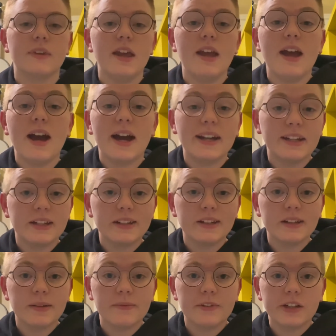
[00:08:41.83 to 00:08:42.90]
I did end up
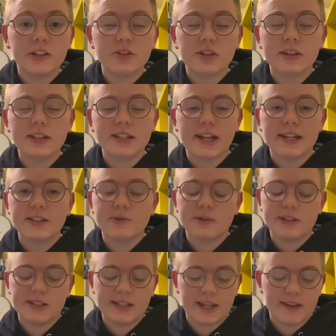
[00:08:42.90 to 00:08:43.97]
finishing the dinosaur the
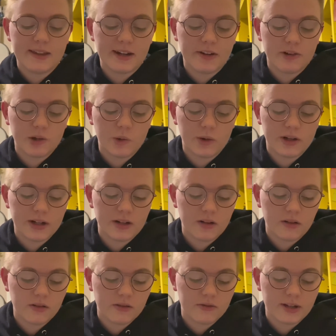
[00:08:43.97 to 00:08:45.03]
day that I recorded all the
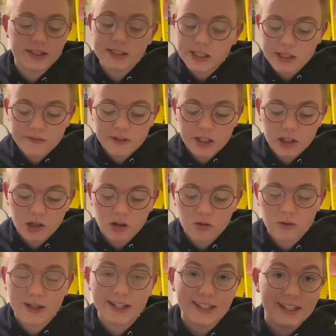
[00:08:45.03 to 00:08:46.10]
rest of the video, and
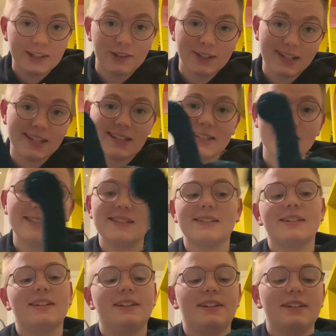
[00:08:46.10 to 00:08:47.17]
here it is.
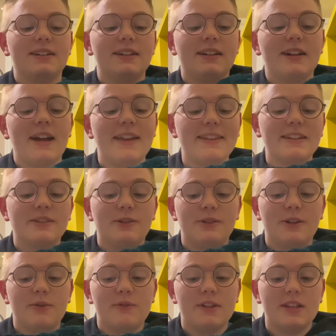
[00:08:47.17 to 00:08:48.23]
I think it turned out
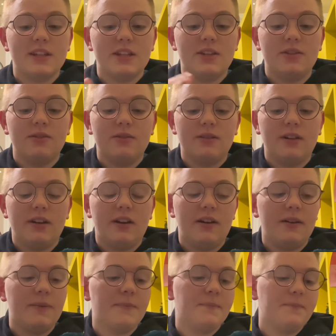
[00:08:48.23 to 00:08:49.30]
really cute.
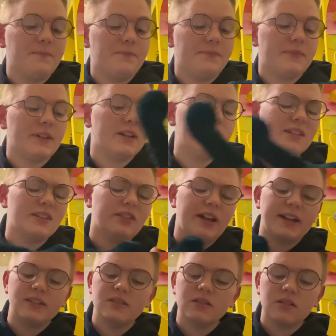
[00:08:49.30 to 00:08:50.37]
The legs,
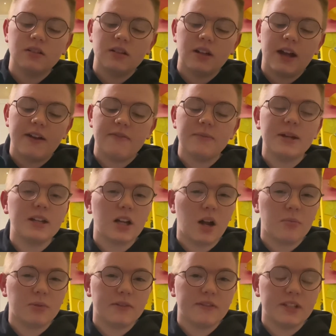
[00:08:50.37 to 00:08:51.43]
I've made a couple of
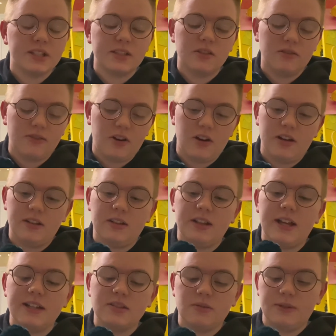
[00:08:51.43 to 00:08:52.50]
these so far, and the legs
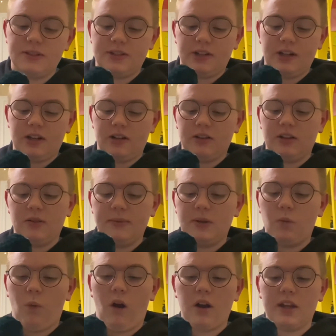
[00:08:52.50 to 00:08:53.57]
always turn out a little bit
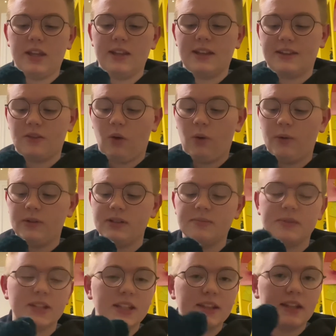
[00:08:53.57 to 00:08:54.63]
wonky, like the holes, but then
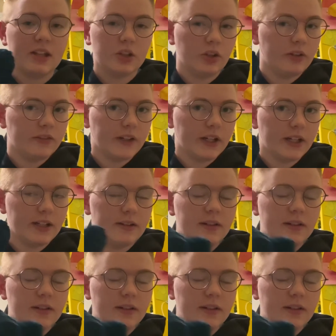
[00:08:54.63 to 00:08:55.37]
they look fine.